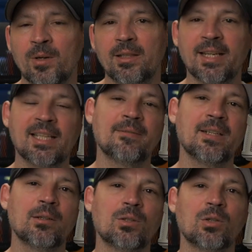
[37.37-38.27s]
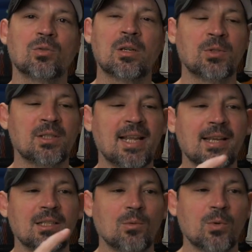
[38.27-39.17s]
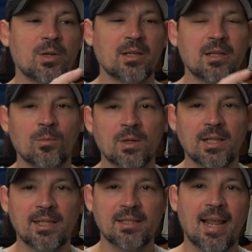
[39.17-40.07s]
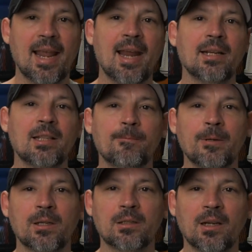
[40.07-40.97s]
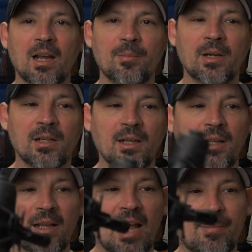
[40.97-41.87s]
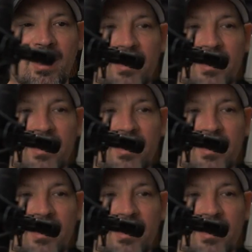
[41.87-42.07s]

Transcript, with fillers: a link in the video's description as to where you can get one of these and in the pinned comment. I mean,